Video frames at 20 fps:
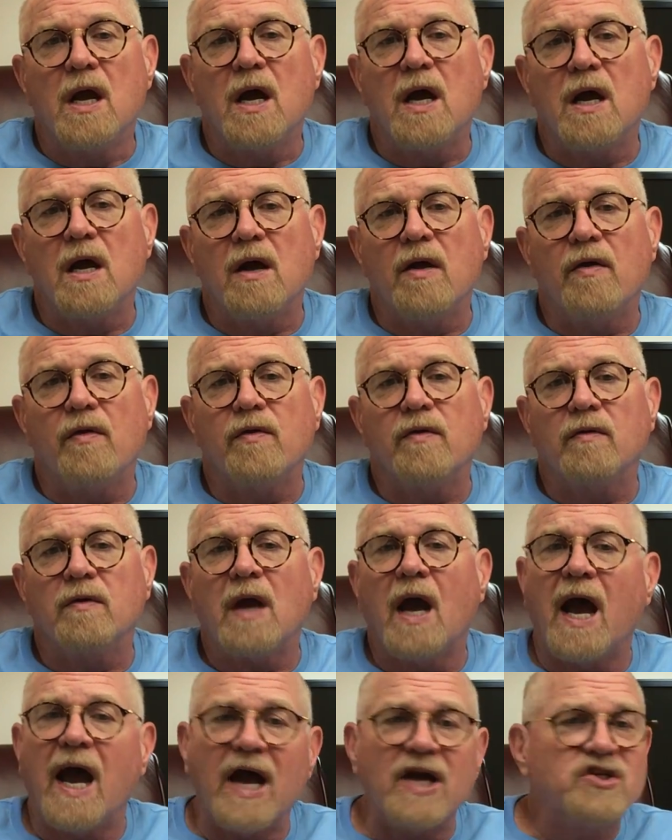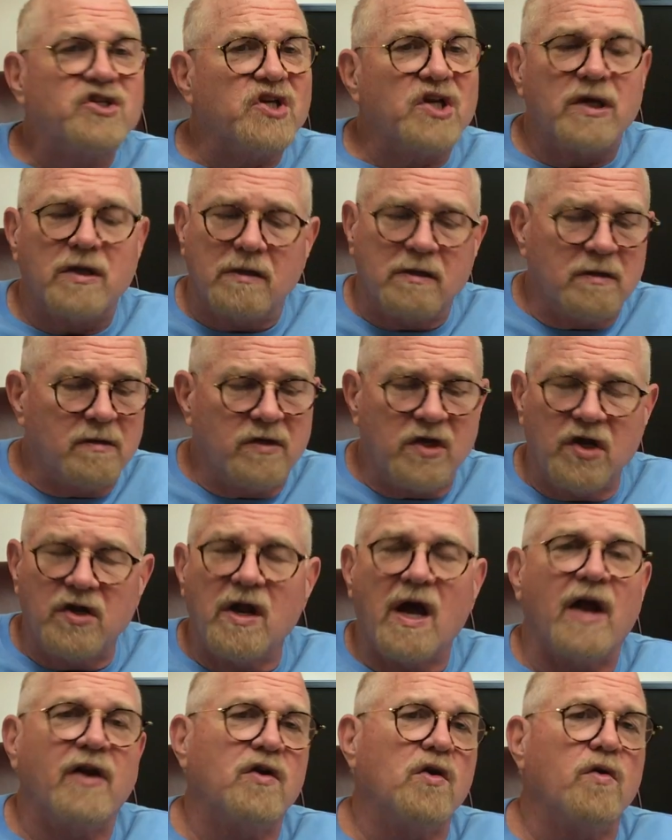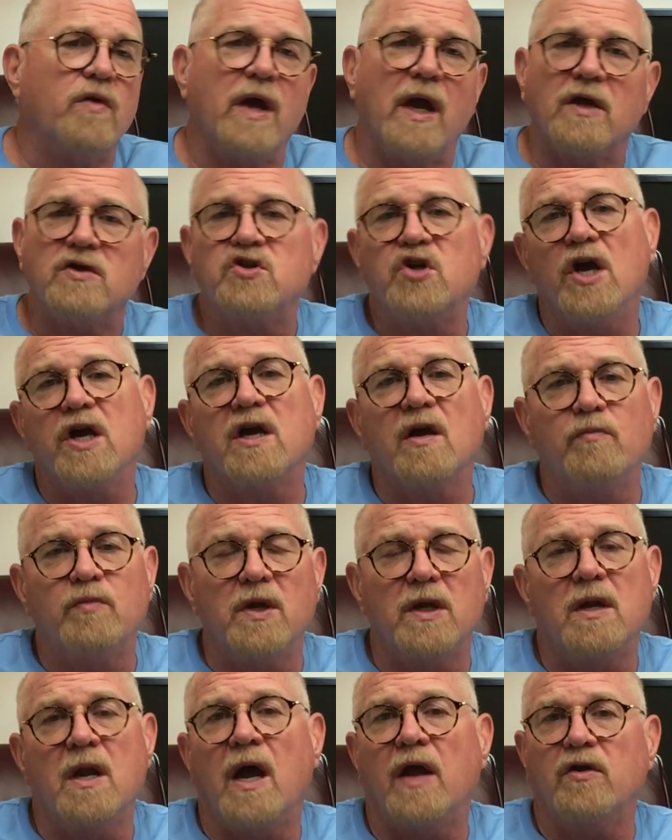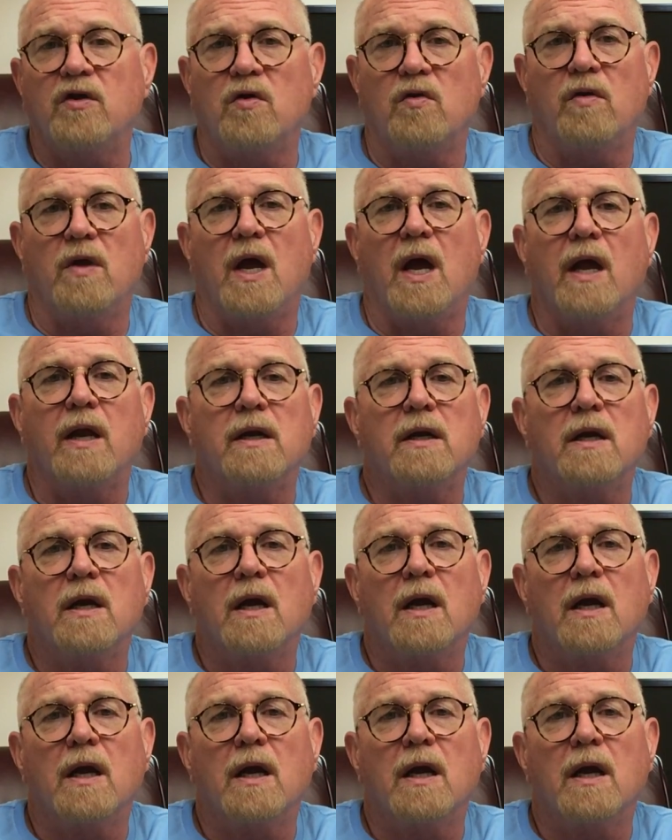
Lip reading: Isaac did not do that. Jacob did not do that.